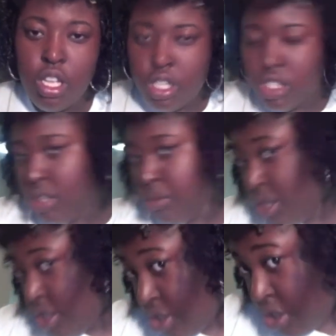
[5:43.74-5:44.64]
So I'm going
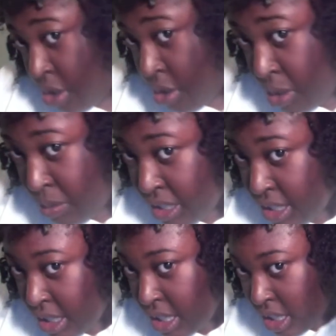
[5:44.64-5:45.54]
to show you as best
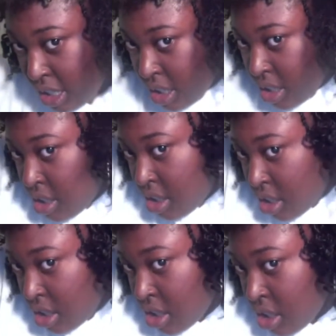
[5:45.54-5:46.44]
I can
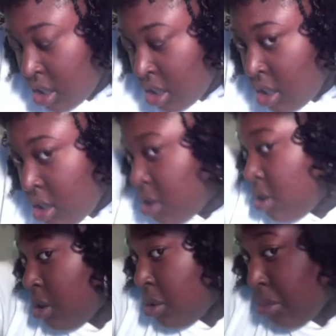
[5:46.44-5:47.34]

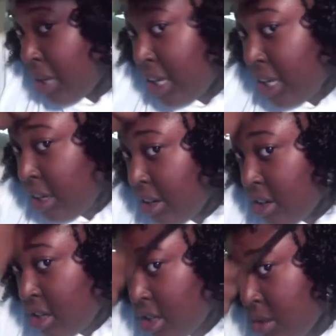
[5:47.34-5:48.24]
on my hair.
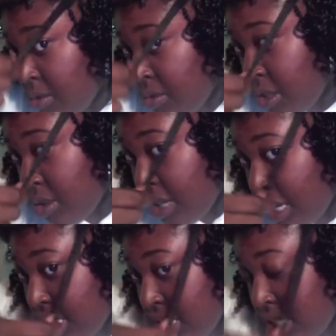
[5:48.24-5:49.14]
Hopefully you
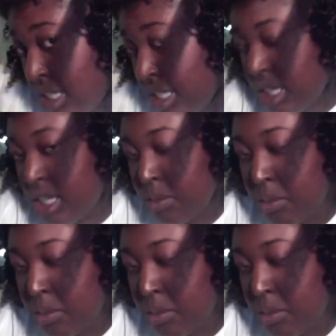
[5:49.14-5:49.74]
guys can see it